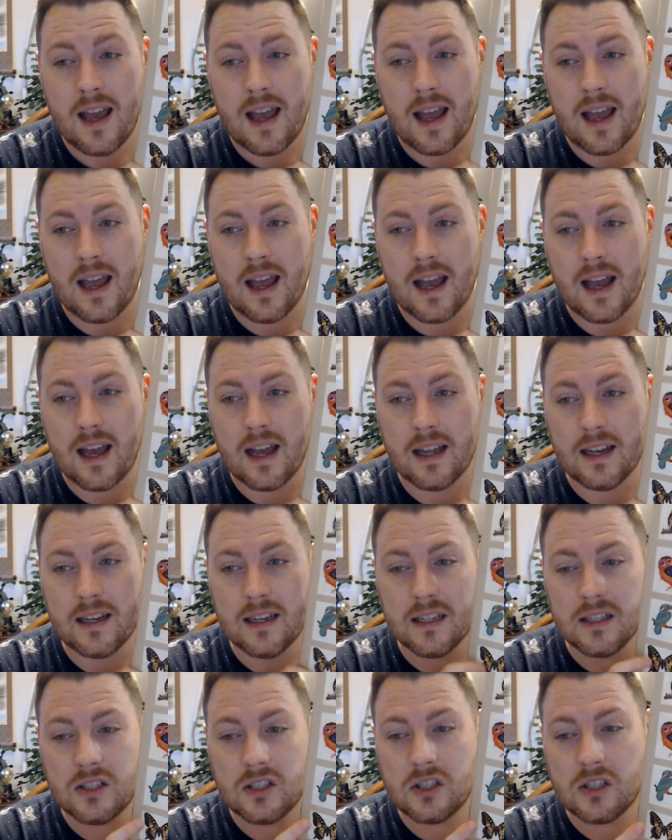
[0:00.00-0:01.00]

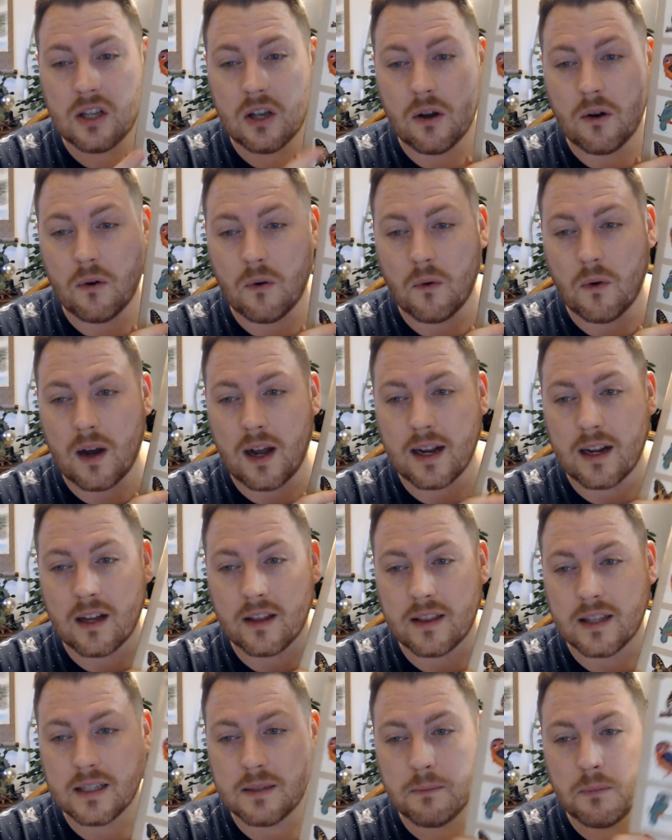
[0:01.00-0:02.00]
And so I
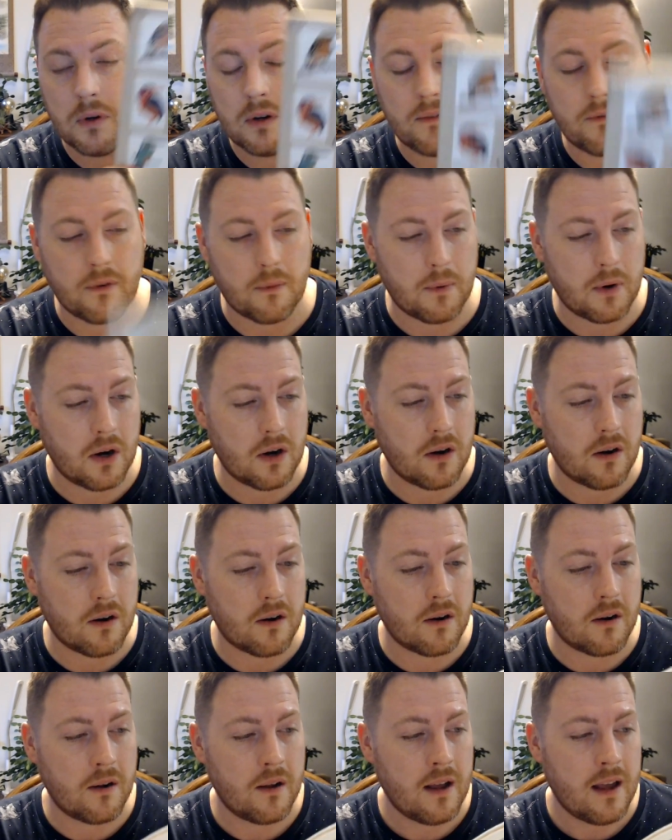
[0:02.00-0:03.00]
got this book from
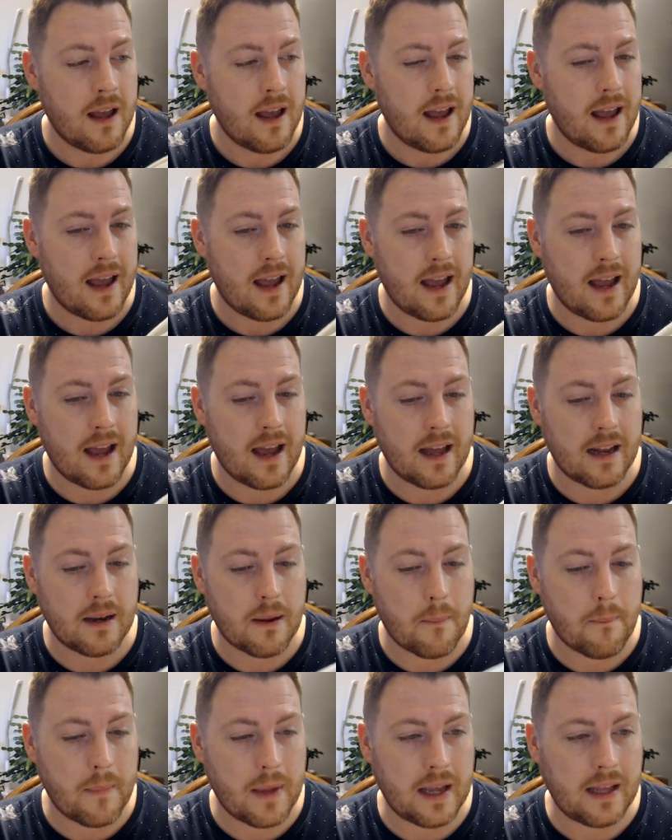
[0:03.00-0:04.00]
her. And
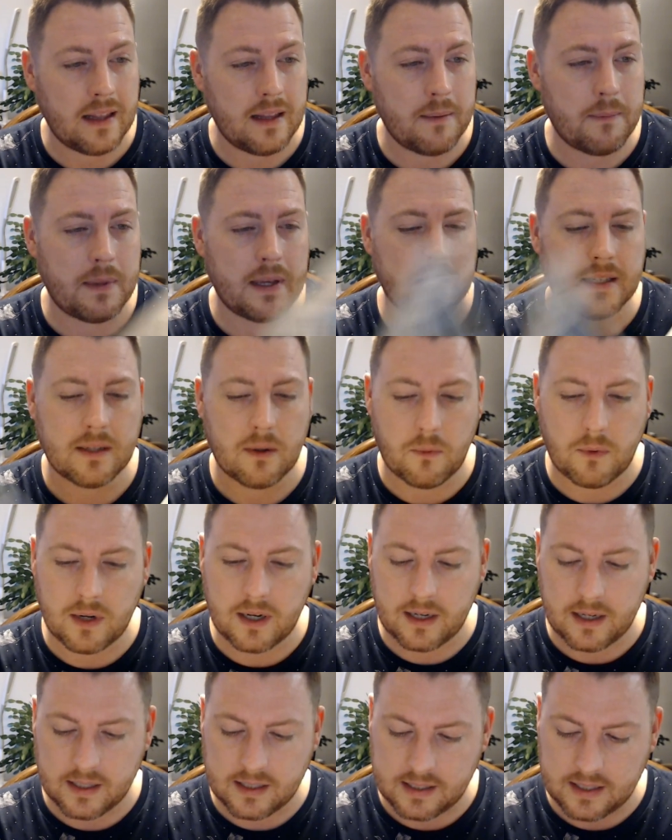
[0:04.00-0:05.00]
mainly because I
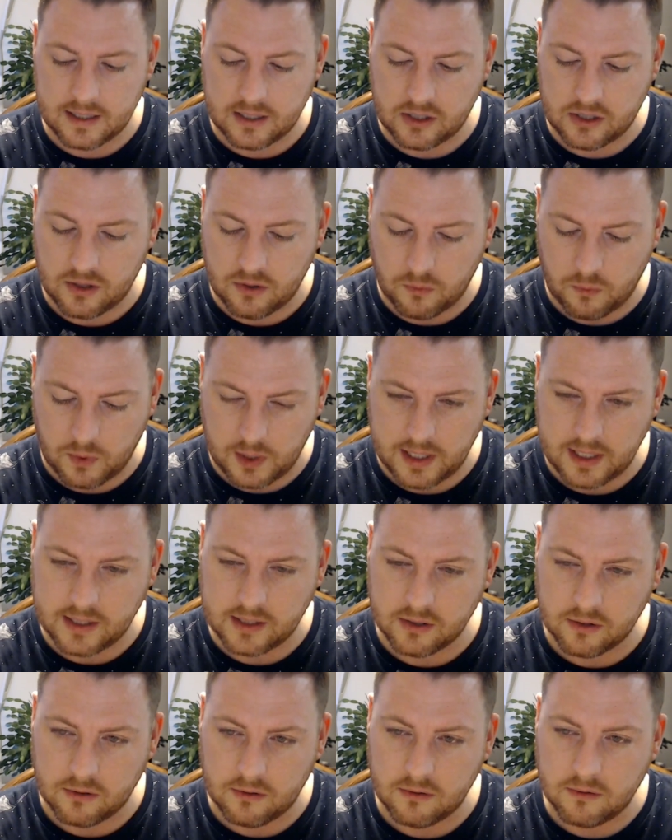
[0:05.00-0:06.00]
wanted to stitch the
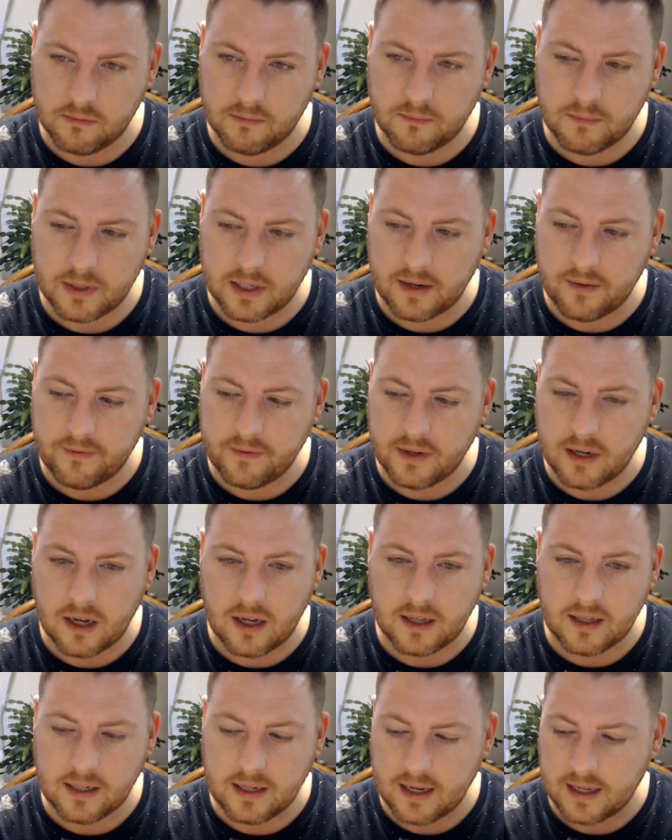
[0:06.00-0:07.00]
weasel, but I've
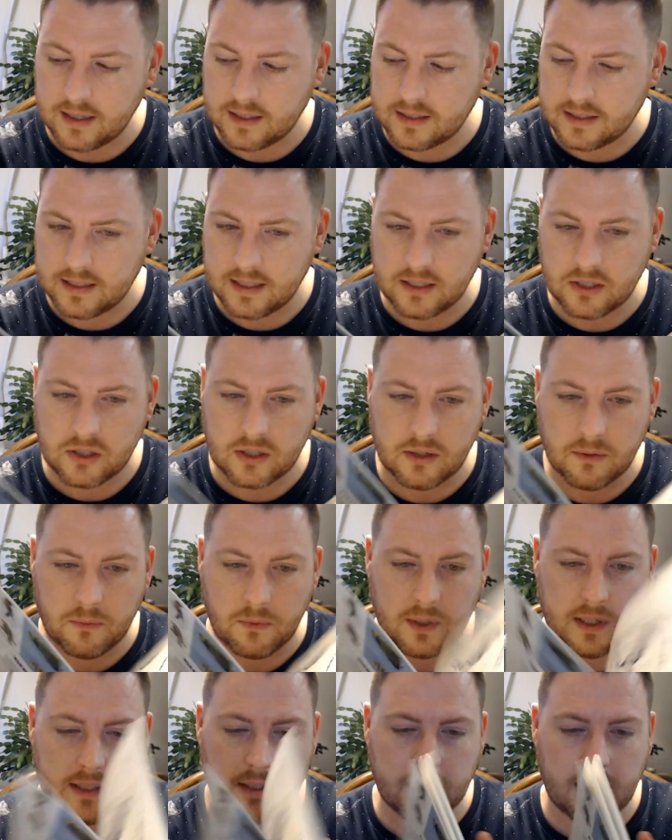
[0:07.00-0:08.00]
not yet stitched the
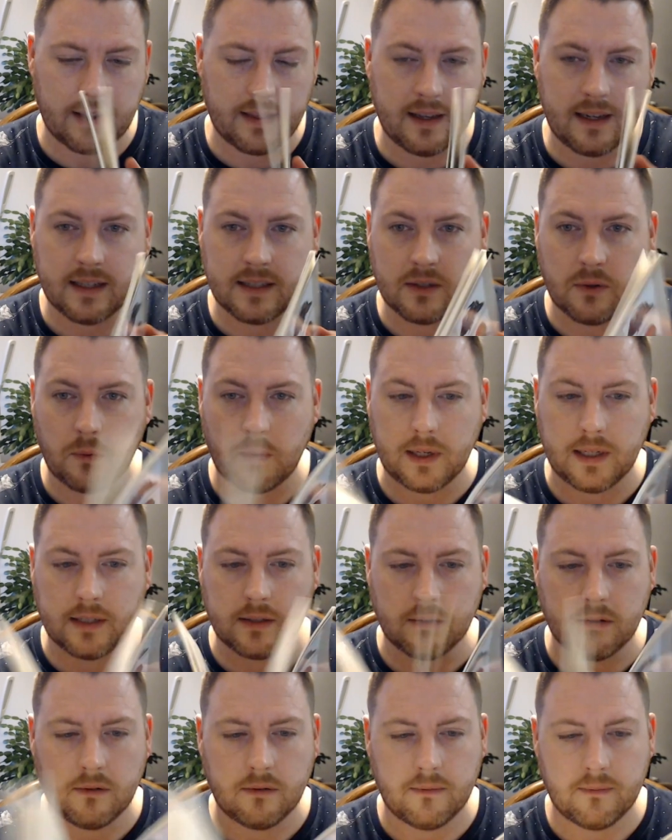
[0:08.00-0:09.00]
weasel. I think it's a
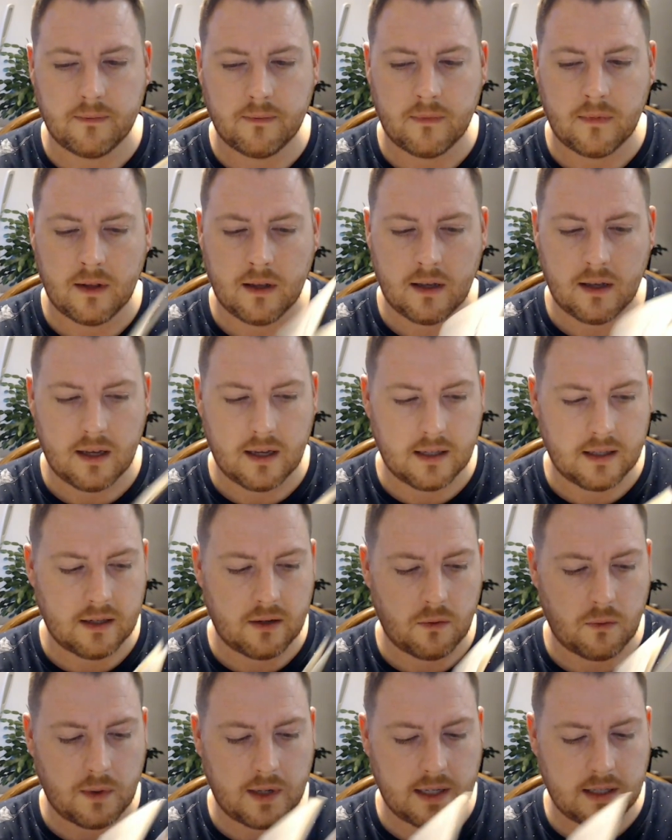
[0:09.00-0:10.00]
weasel. Is it a
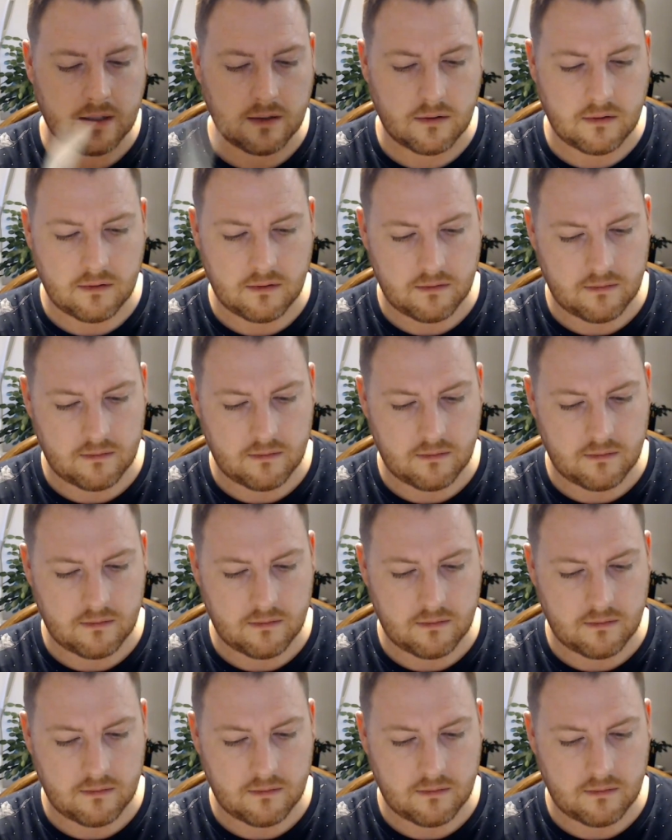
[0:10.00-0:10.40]
weasel?